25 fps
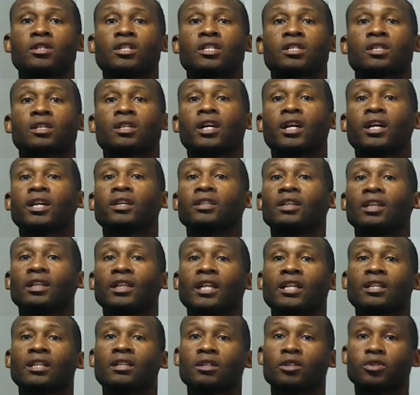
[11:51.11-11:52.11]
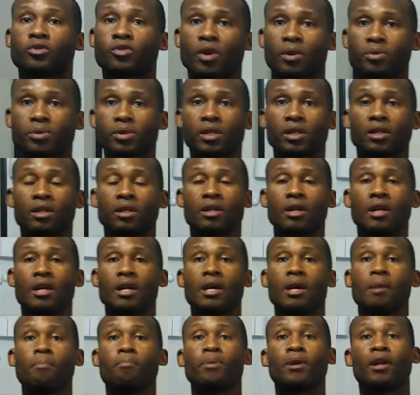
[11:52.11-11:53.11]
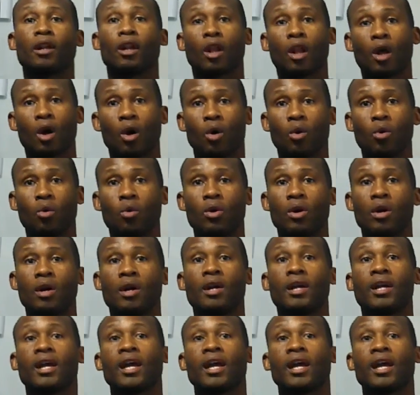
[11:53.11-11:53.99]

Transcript: Just click in the link in the description below